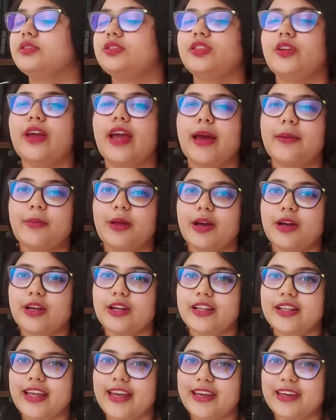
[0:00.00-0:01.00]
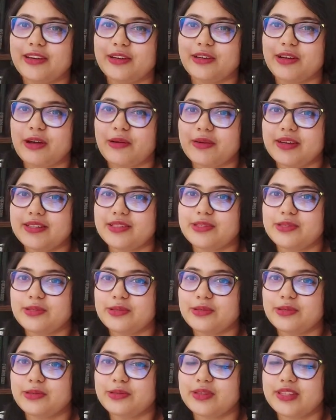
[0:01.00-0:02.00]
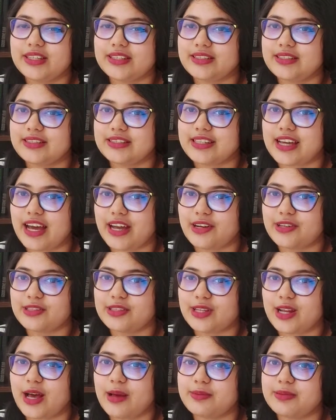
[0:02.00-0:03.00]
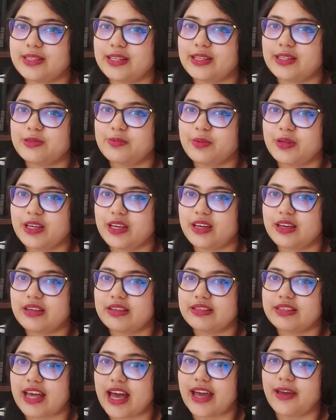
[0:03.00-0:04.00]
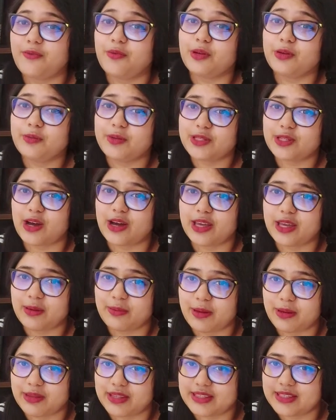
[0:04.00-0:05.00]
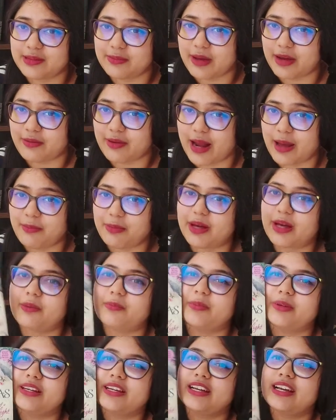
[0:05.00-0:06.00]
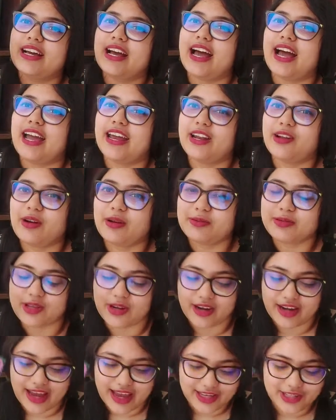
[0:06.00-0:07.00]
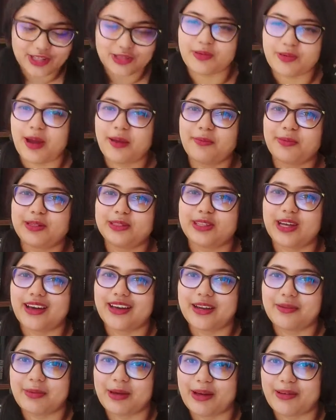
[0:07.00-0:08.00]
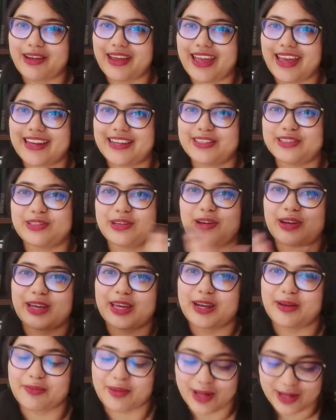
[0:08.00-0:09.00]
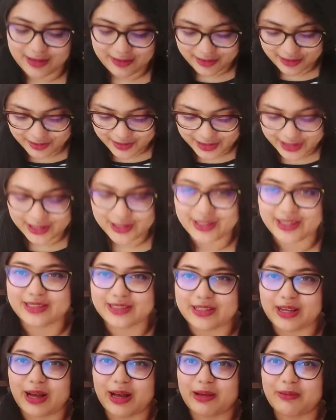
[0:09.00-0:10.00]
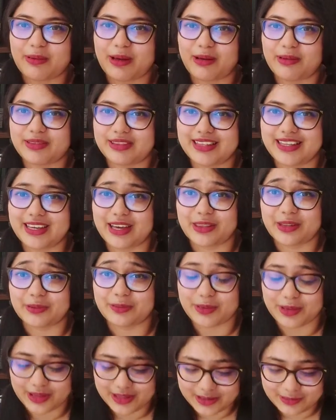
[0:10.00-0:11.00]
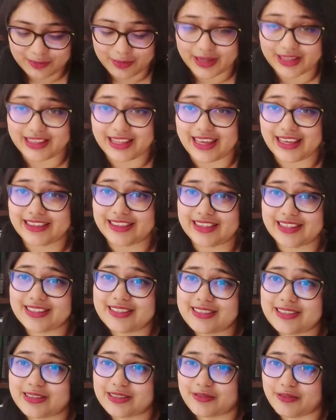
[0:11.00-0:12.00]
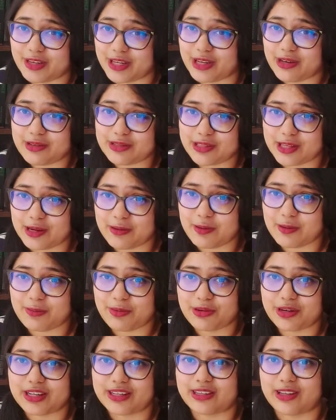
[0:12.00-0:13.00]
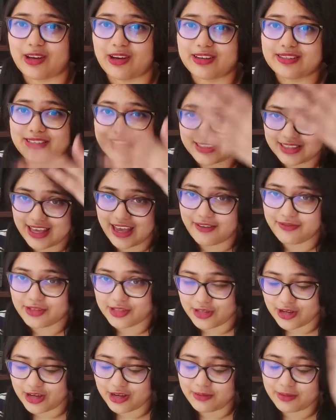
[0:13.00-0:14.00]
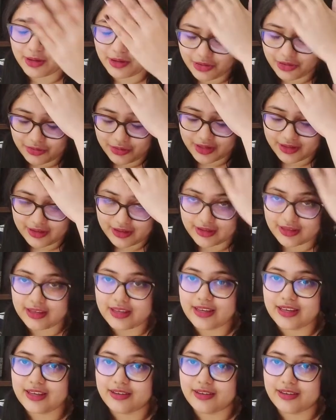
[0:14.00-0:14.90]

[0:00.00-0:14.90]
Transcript: so yeah I'm not gonna like go into this entire synopsis because I will be talking about this in my wrap up. I know I'm sorry I just rambled on about Annie's song and I'm not really gonna talk about the other books but like this video is gonna be pretty long since I have to talk about three